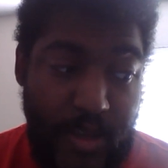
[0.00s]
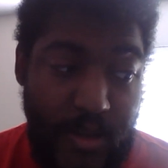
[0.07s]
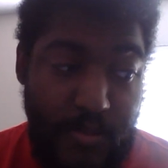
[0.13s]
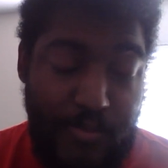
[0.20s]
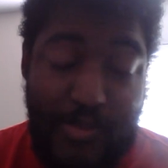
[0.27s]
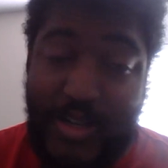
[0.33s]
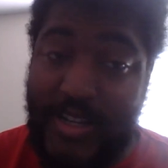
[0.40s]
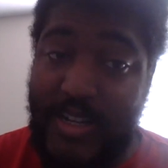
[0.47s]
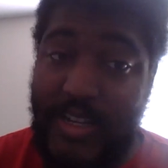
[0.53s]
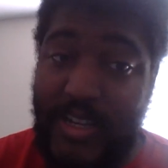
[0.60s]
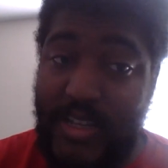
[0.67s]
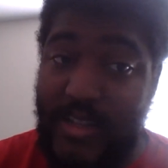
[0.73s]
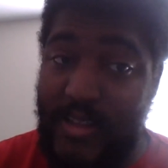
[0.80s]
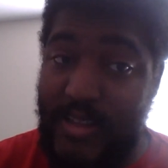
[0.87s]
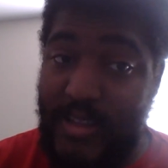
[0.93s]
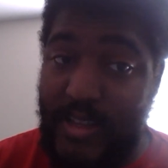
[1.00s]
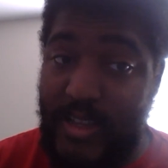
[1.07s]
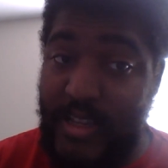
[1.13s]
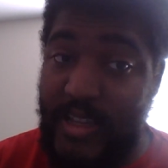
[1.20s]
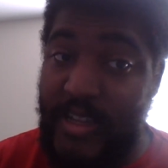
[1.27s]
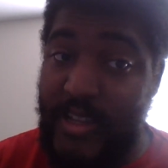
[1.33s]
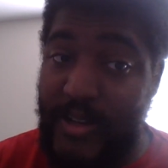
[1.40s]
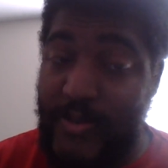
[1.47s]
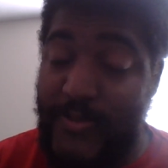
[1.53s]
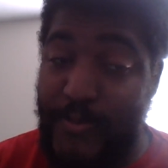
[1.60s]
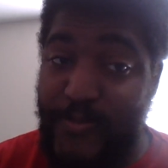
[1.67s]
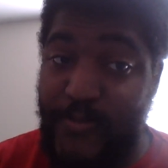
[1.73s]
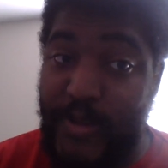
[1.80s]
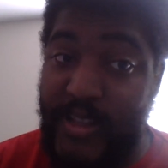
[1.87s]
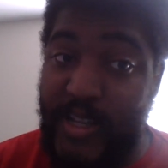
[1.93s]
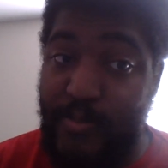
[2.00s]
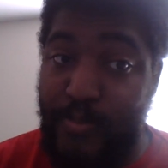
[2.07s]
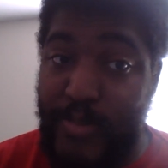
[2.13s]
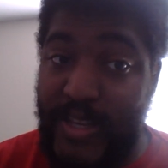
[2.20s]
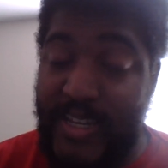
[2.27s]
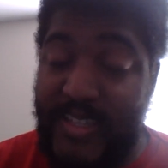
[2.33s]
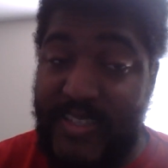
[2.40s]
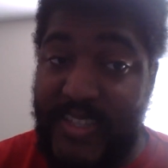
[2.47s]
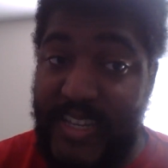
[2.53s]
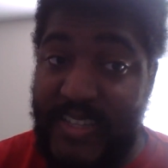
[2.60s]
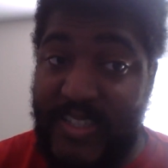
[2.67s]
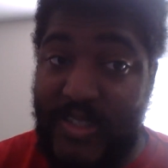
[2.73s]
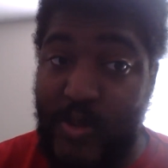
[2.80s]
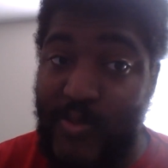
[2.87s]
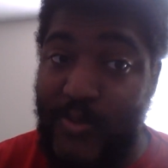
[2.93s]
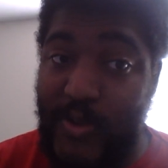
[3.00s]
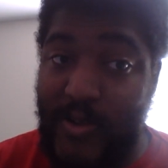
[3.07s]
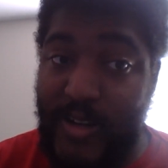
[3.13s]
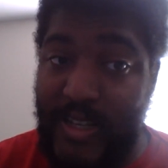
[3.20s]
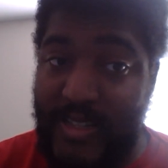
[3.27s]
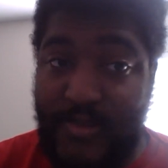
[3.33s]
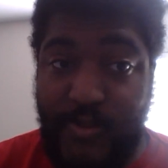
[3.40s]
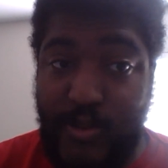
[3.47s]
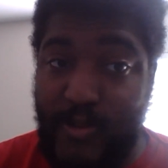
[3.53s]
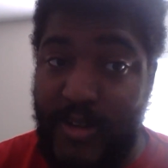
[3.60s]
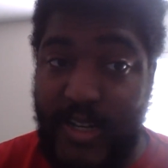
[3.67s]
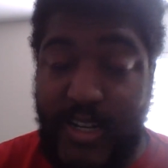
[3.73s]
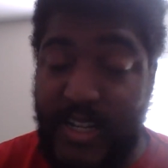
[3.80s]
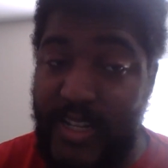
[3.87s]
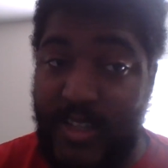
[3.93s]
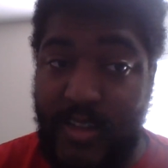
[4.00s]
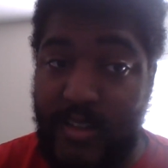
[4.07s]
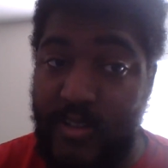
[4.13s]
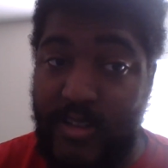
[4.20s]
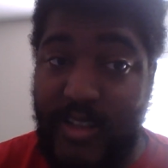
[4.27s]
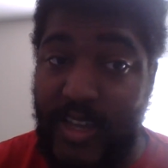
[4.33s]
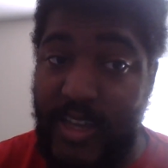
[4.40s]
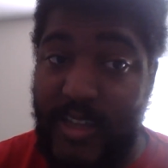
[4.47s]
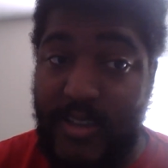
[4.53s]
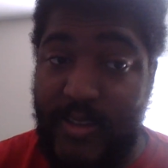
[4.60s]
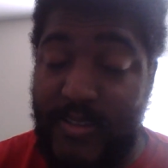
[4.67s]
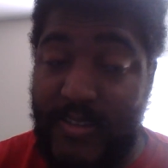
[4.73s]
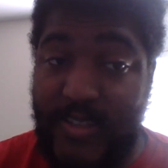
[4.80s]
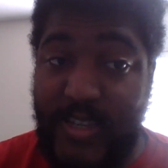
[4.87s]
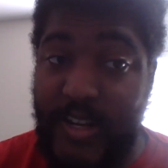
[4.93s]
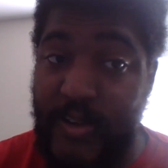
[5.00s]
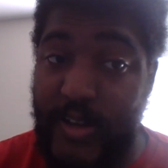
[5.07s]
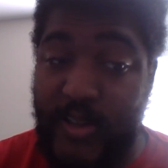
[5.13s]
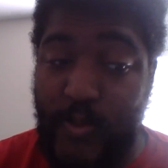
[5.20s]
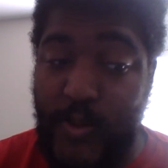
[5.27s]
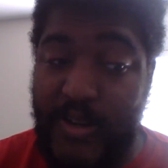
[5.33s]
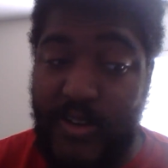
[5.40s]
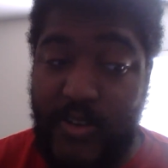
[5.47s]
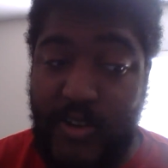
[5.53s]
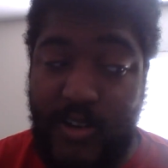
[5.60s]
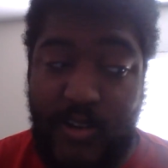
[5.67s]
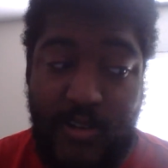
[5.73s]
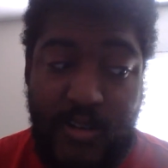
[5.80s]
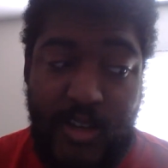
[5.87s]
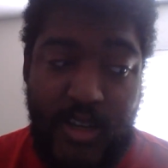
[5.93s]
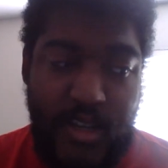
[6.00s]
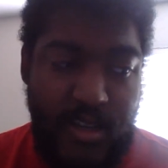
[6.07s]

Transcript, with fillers: but in their in their biggest test so far against Florida, they didn't look like a scary threat at all.